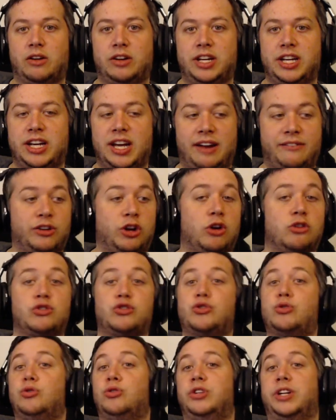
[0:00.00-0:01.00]
He didn't have to go to
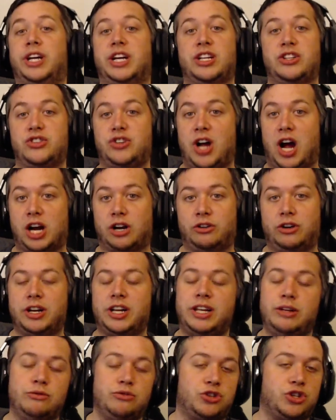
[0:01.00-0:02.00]
school to get his doctorate.
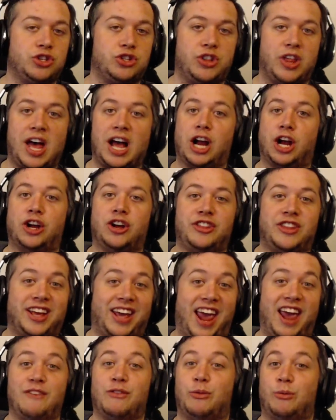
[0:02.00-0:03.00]
He was just that good, they
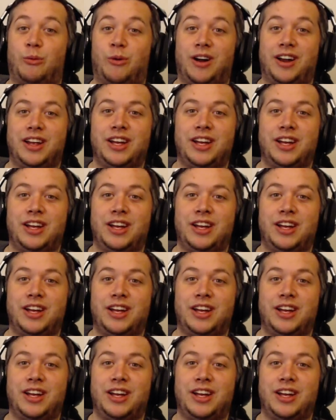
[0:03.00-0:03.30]
gave him one.